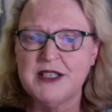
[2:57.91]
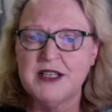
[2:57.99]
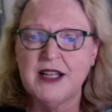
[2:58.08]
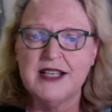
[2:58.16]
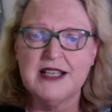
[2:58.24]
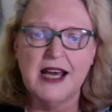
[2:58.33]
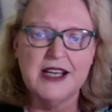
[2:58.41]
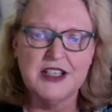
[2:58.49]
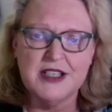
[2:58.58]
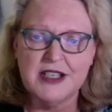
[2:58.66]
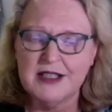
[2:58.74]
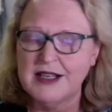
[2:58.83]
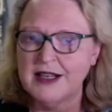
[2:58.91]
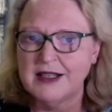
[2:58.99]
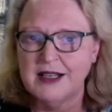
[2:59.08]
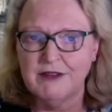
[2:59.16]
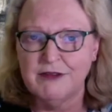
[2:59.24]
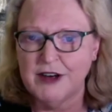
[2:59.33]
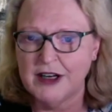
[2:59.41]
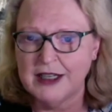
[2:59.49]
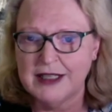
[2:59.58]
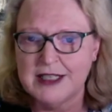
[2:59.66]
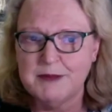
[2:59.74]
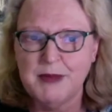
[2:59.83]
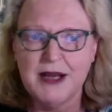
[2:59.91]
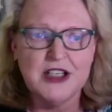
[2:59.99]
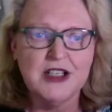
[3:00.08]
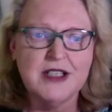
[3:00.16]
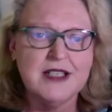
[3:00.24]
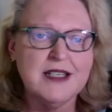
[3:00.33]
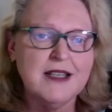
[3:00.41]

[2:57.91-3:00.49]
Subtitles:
So that's agents conducting final inspections,